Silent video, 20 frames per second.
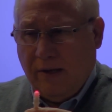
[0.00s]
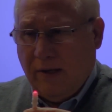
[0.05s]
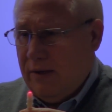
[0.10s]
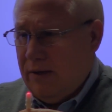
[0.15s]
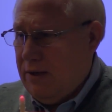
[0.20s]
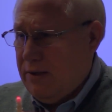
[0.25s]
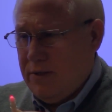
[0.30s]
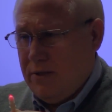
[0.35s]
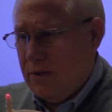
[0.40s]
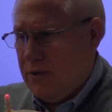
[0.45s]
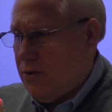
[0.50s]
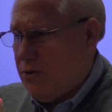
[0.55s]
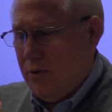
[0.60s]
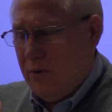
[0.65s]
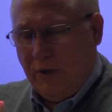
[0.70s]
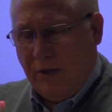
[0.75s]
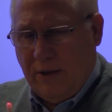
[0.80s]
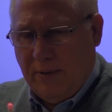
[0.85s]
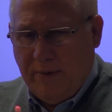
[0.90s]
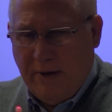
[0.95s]
This is
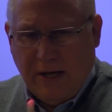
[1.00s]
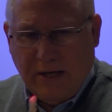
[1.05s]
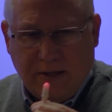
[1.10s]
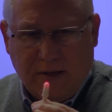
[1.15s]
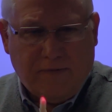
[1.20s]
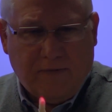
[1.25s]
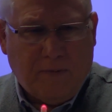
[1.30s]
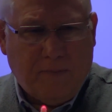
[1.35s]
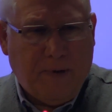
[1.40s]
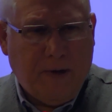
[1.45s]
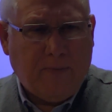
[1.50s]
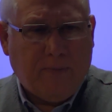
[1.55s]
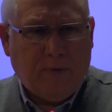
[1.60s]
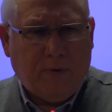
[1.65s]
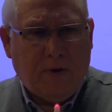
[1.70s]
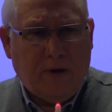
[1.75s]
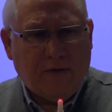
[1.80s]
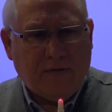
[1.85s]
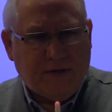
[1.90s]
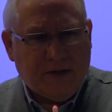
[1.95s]
truly amazing for people who
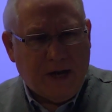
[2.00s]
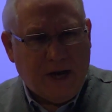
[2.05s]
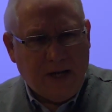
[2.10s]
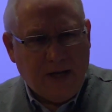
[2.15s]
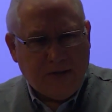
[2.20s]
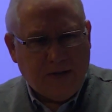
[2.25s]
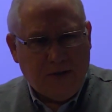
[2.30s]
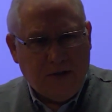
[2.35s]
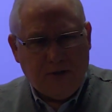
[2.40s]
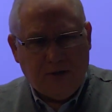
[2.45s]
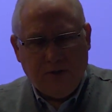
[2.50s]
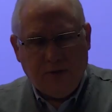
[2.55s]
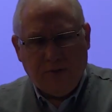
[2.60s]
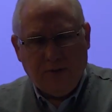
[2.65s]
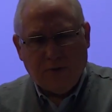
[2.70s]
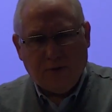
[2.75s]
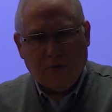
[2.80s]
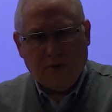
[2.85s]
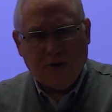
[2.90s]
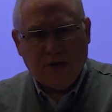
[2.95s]
have sinus
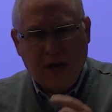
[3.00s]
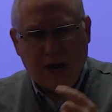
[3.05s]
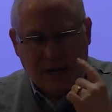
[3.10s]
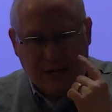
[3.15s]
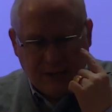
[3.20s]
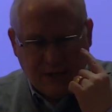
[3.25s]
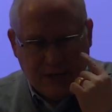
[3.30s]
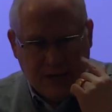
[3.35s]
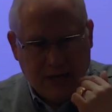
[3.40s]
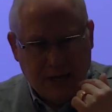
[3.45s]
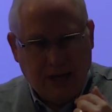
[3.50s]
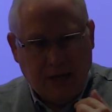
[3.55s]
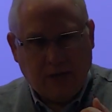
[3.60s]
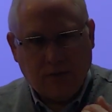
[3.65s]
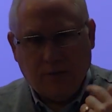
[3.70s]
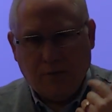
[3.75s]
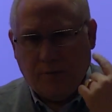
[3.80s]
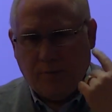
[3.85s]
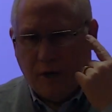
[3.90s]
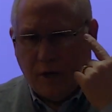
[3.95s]
issues or sinus
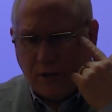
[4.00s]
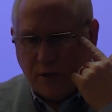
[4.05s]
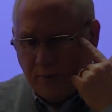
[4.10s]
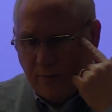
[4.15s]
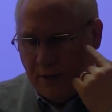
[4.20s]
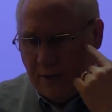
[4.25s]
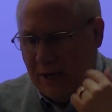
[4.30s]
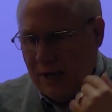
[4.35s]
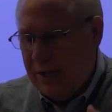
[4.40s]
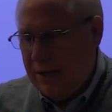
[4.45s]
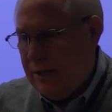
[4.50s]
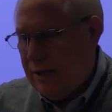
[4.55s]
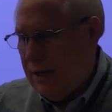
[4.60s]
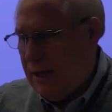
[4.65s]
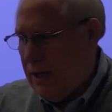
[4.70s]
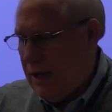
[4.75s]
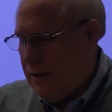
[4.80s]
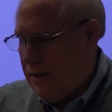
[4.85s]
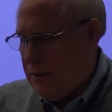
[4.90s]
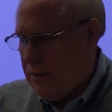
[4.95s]
headaches or pressure behind the
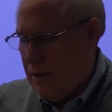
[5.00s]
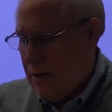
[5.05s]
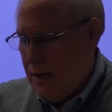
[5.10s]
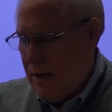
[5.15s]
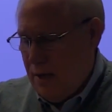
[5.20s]
eyes.